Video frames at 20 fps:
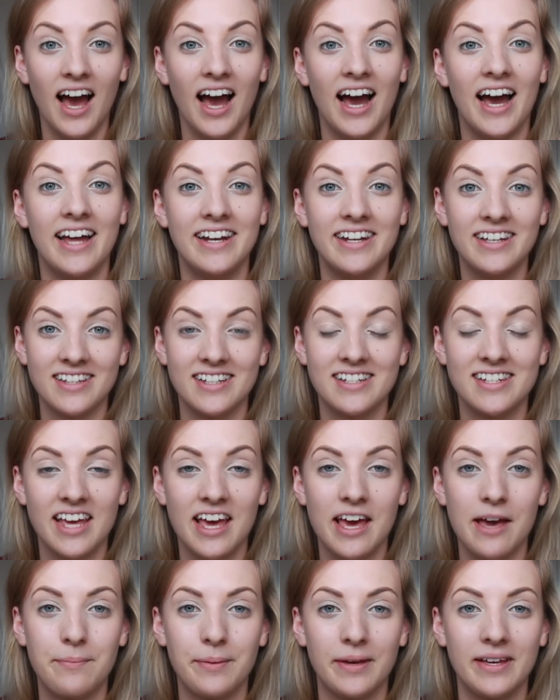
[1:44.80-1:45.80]
Another
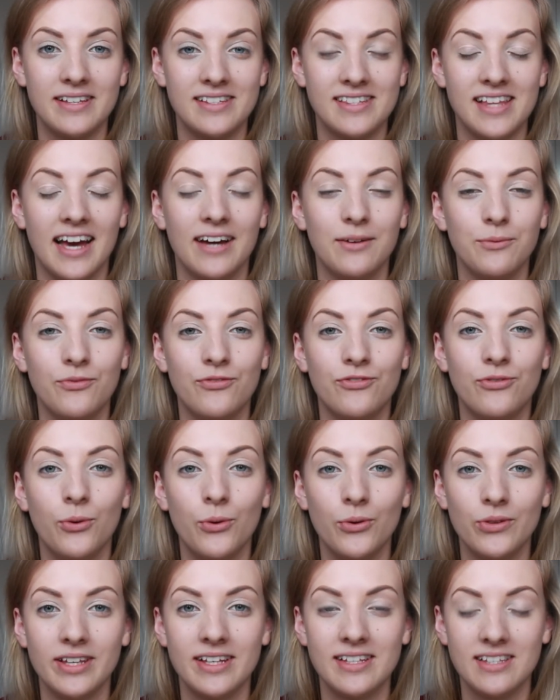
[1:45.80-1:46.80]
tip is that
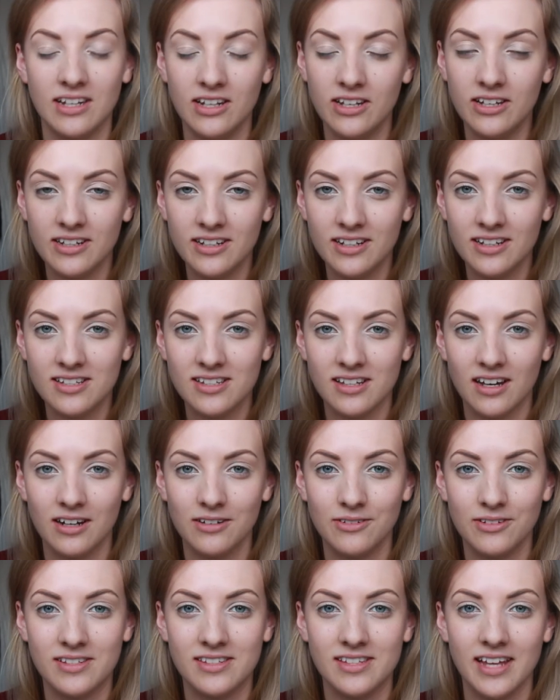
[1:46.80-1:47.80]
for these looks, I
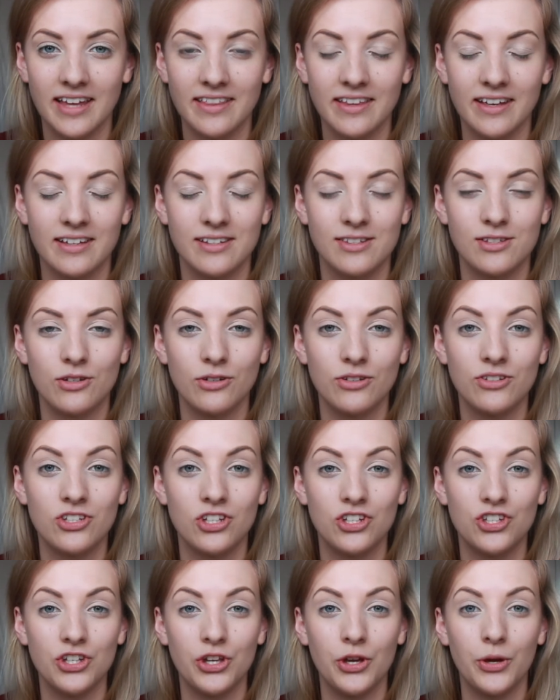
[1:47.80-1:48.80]
would say that it's good to
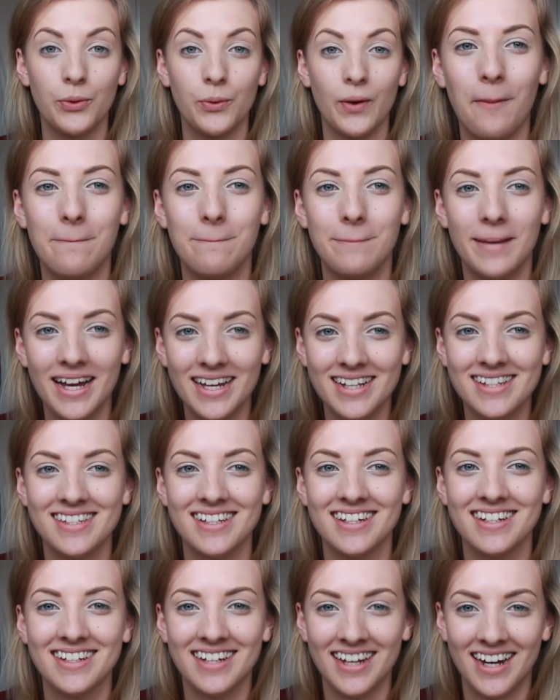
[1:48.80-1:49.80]
do matte
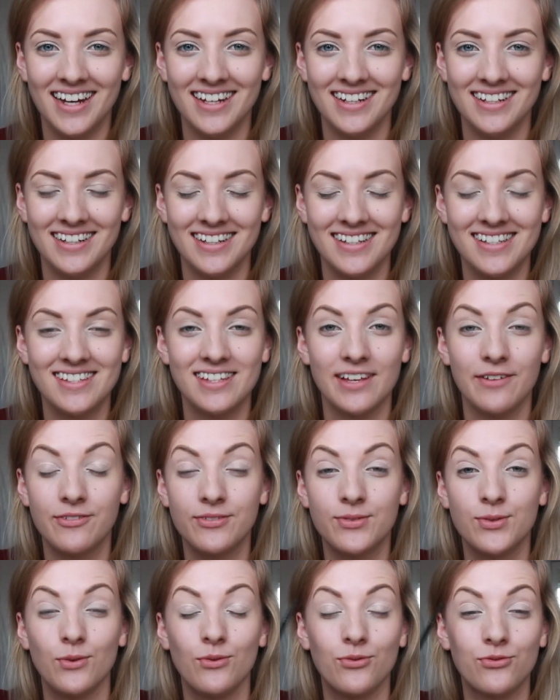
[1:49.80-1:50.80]
colours
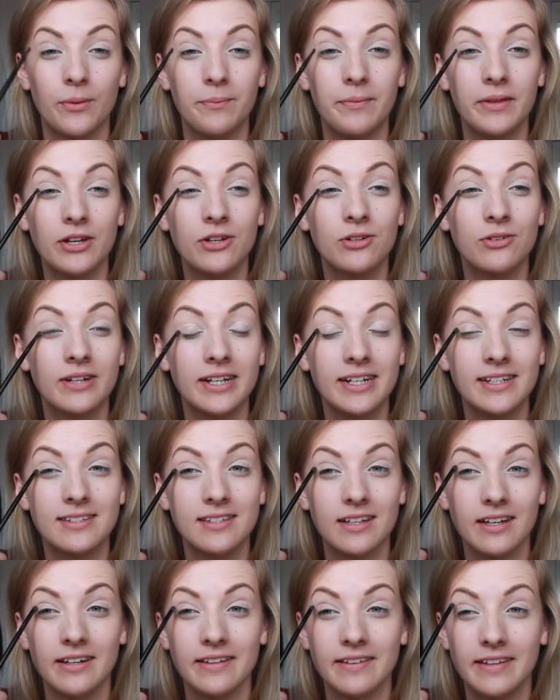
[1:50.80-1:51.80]
sort of from the crease
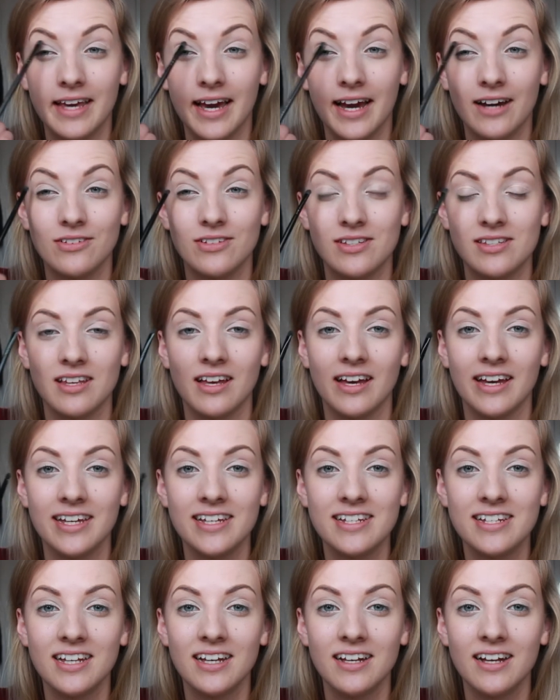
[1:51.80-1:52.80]
and on the
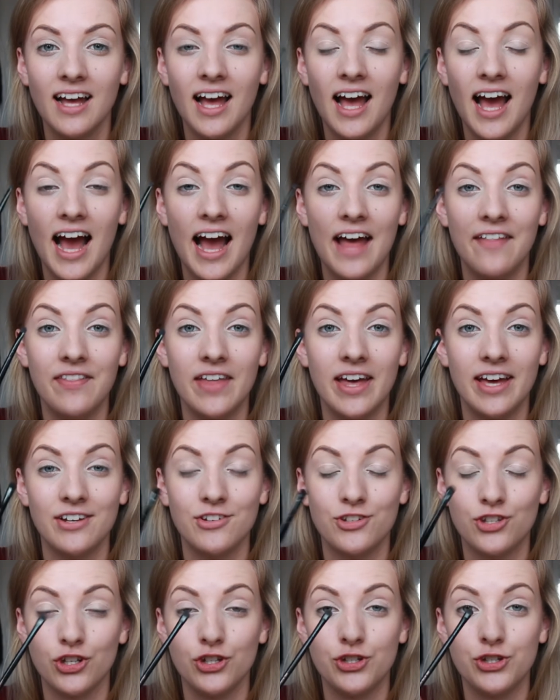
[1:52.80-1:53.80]
outside, and then
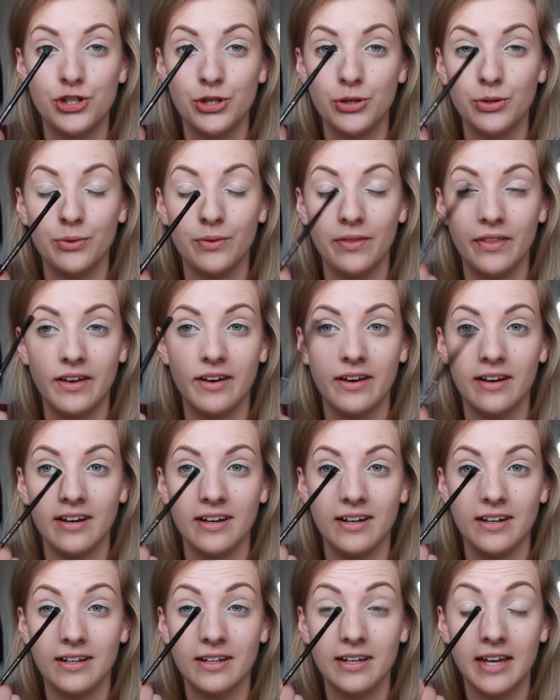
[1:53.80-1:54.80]
to do
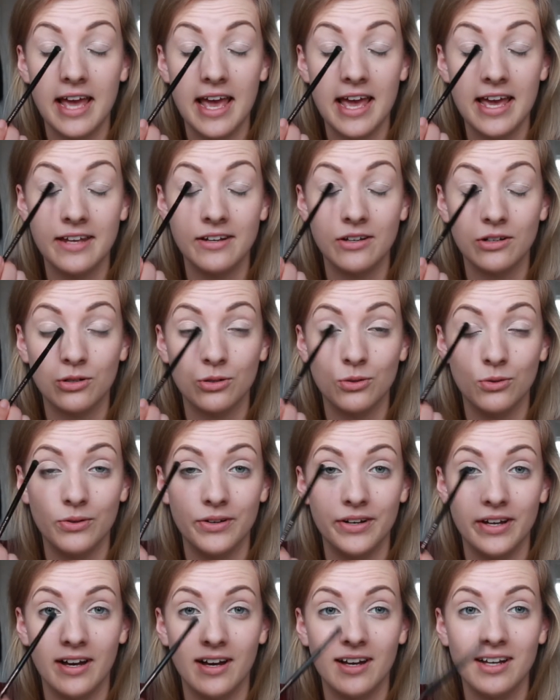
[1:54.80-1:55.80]
the inner
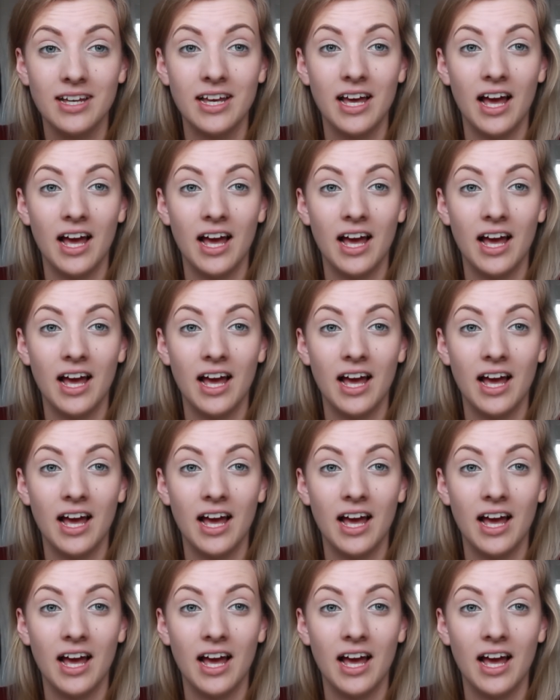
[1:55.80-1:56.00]
corner